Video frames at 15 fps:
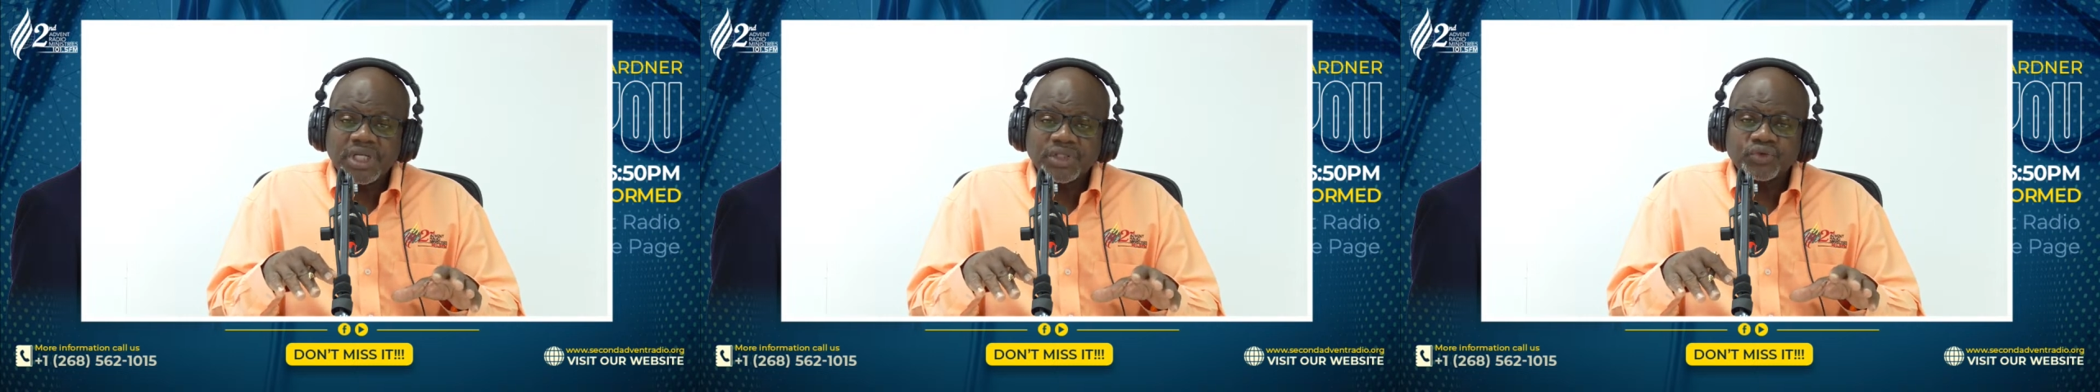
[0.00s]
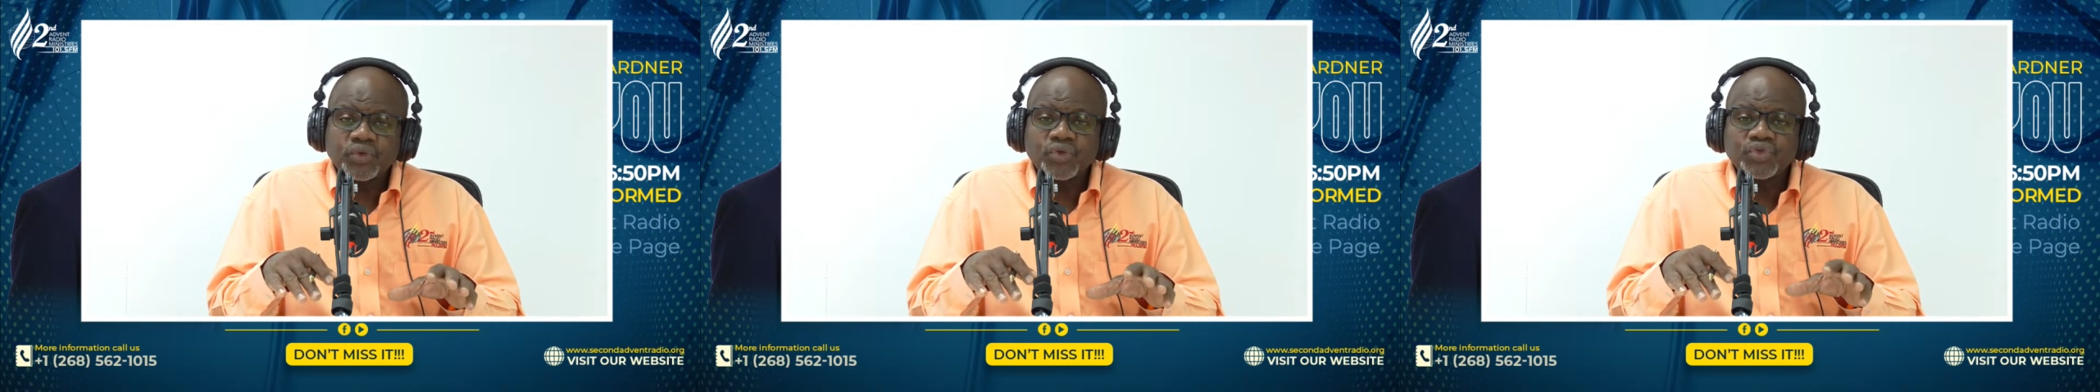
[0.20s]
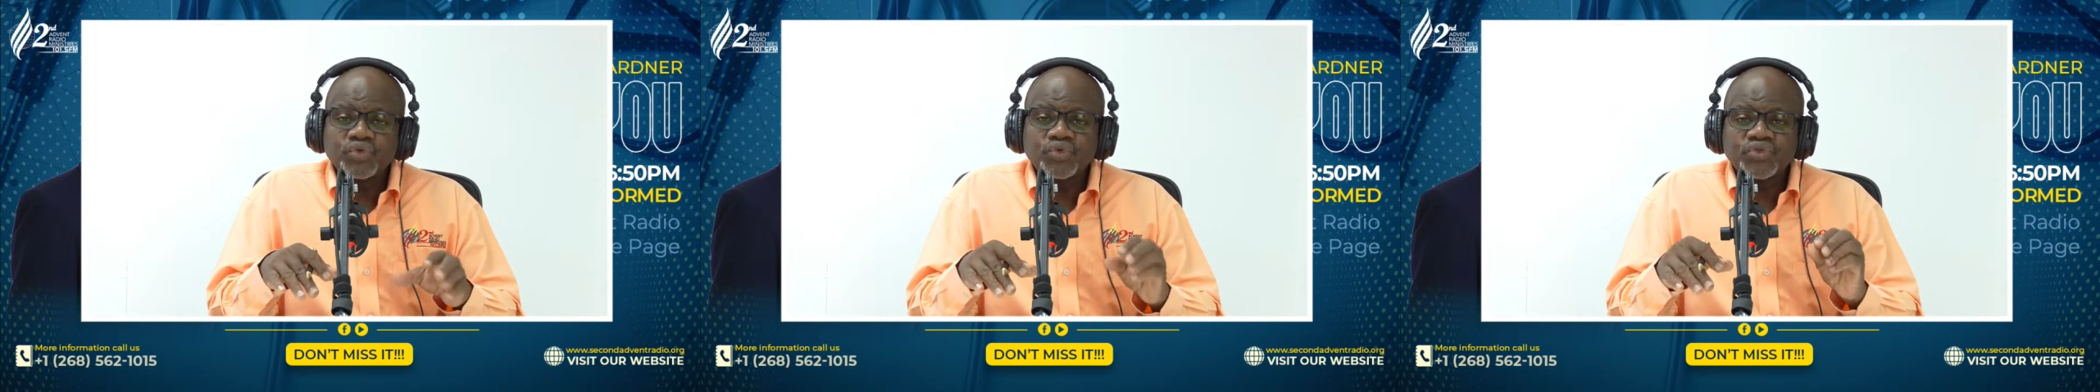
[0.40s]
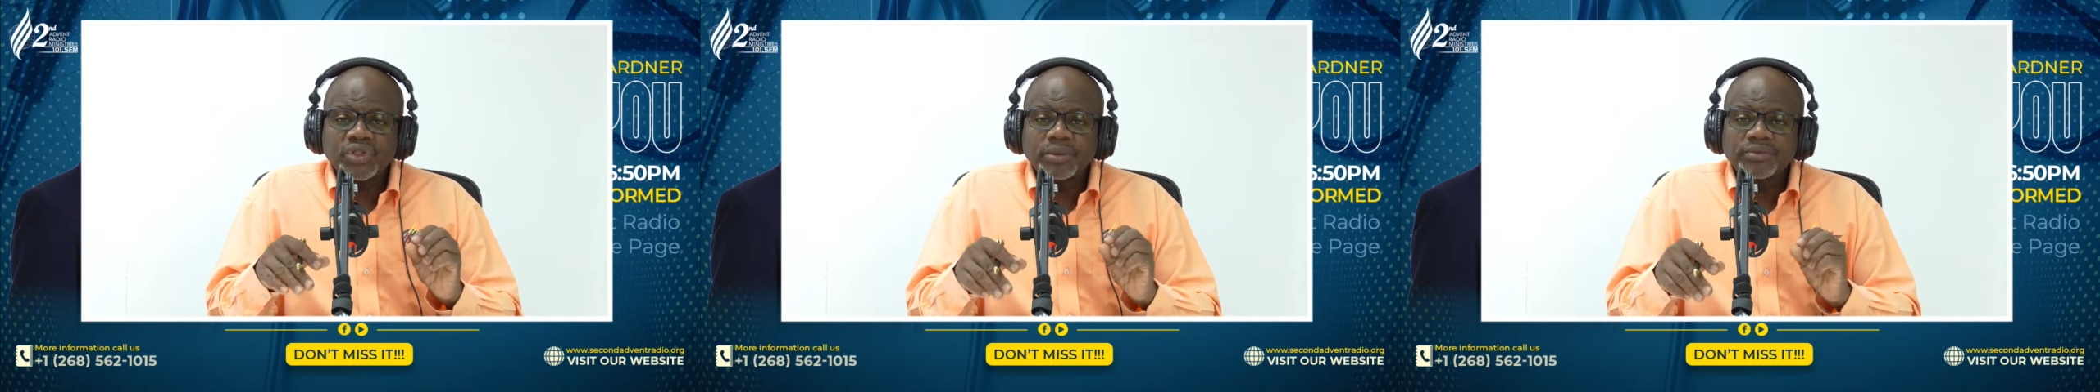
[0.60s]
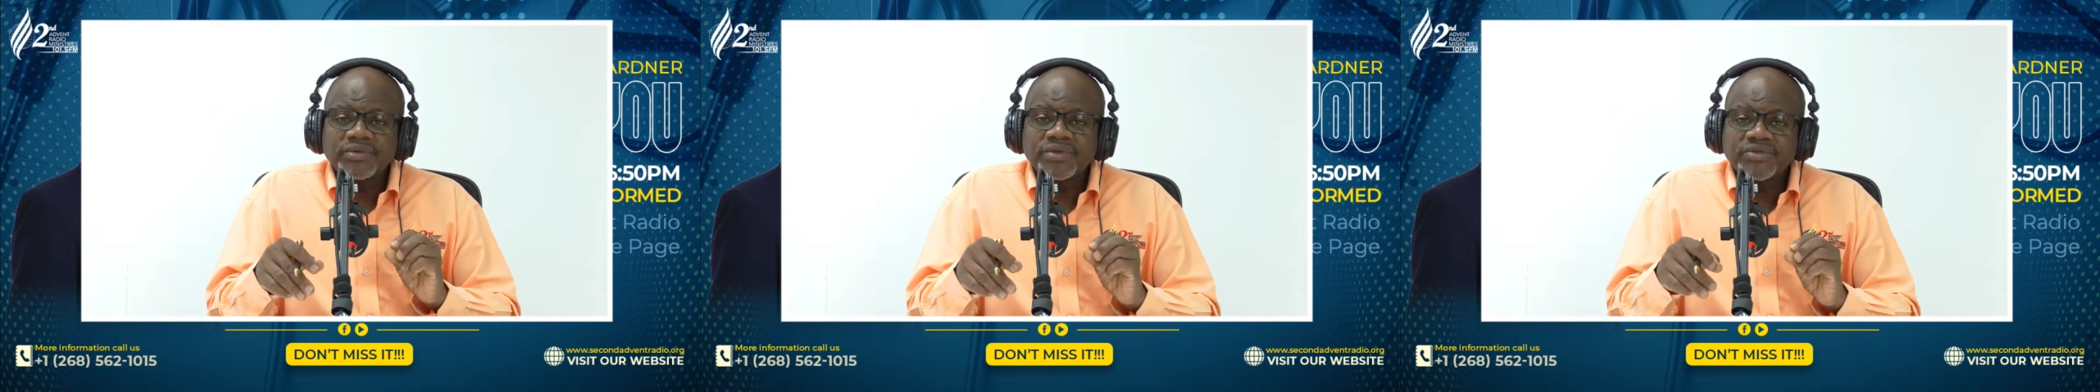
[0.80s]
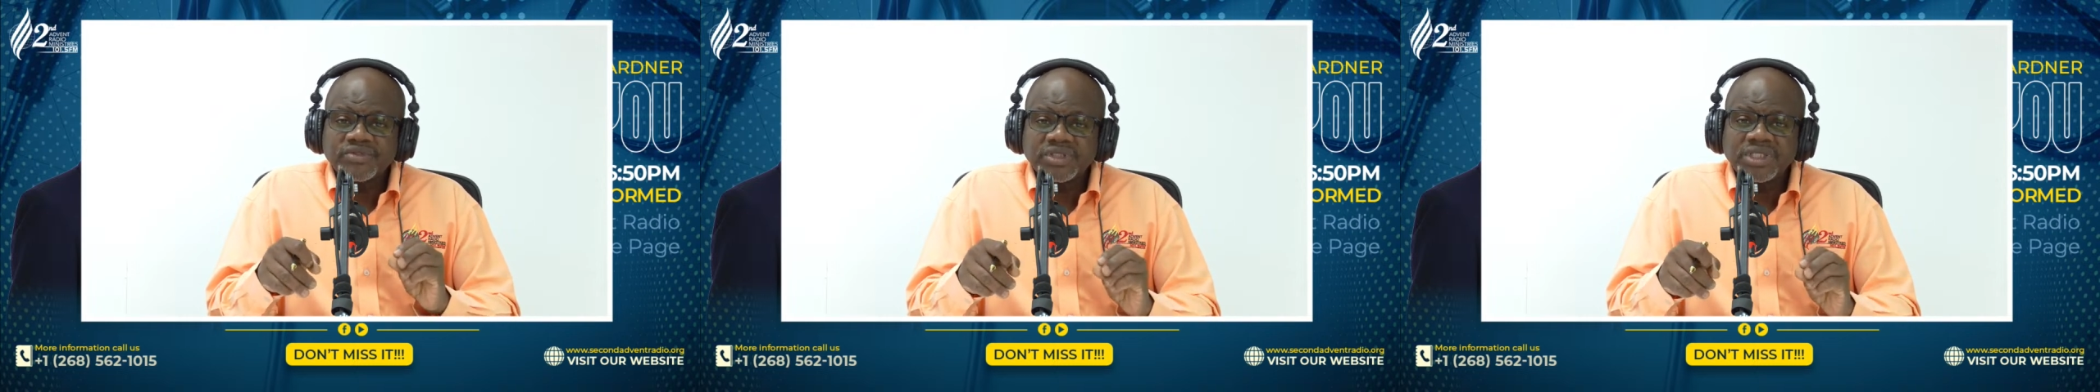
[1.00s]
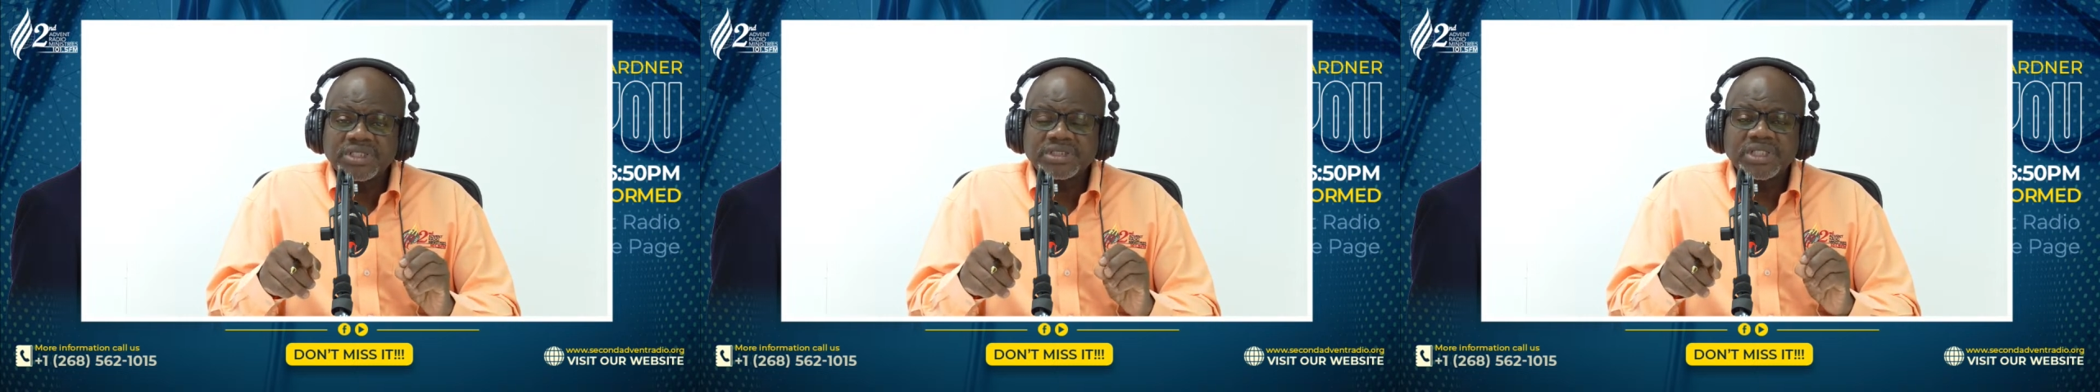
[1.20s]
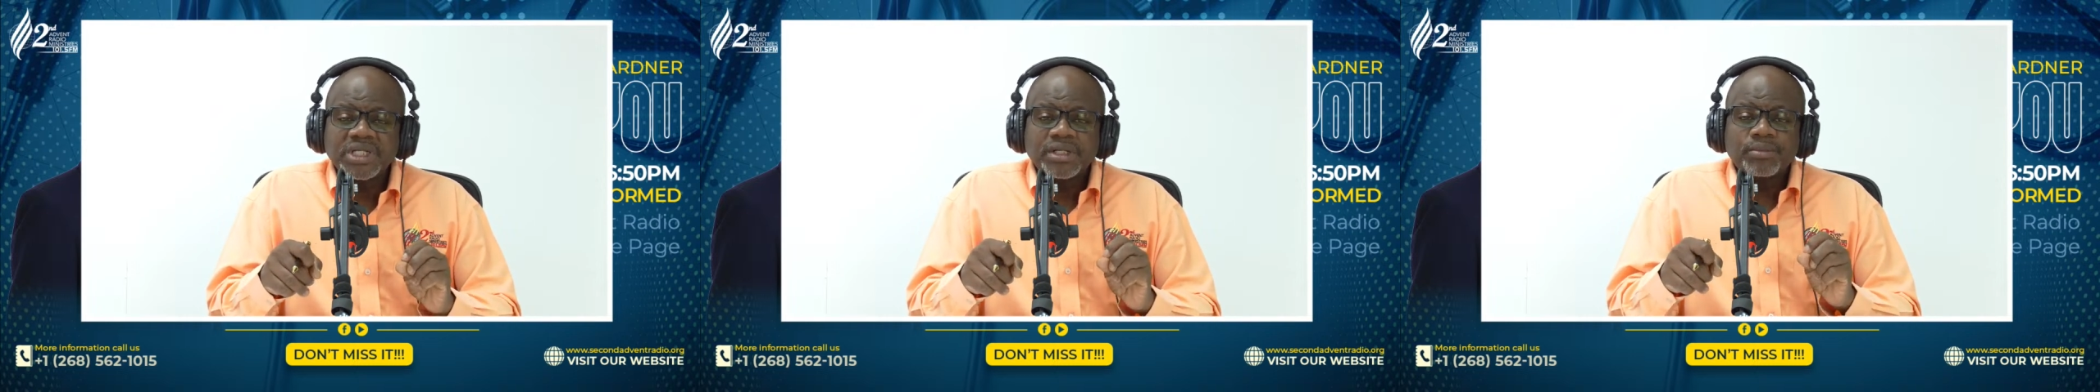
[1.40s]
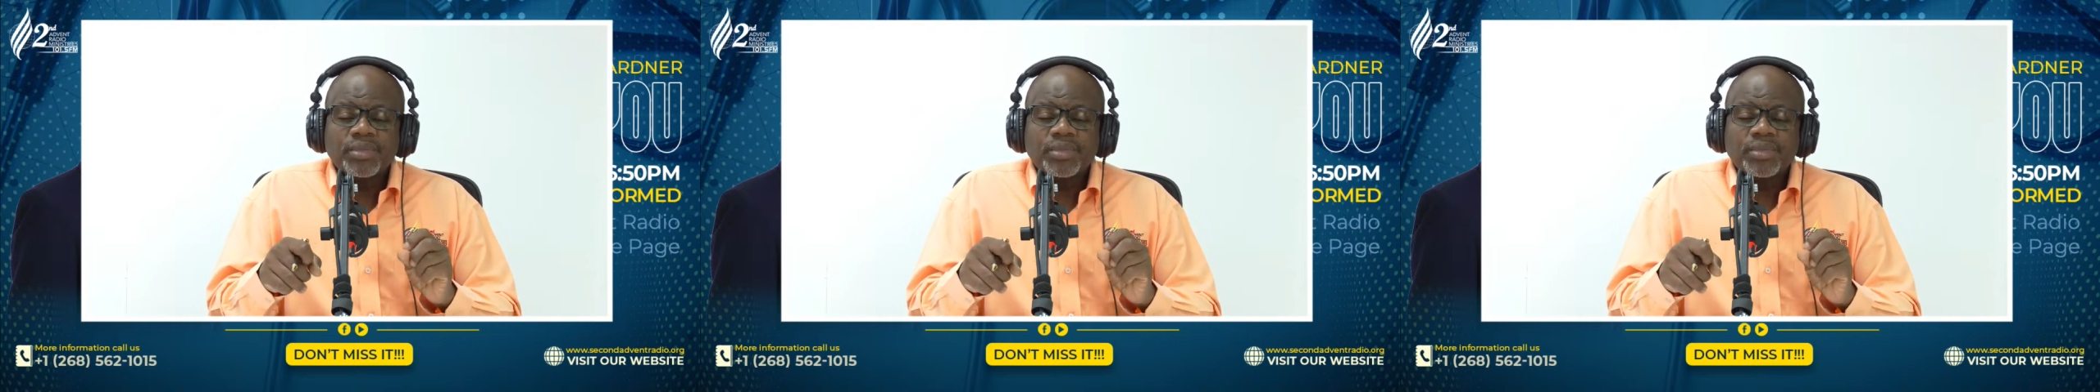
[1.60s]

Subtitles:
and don't use some of these things,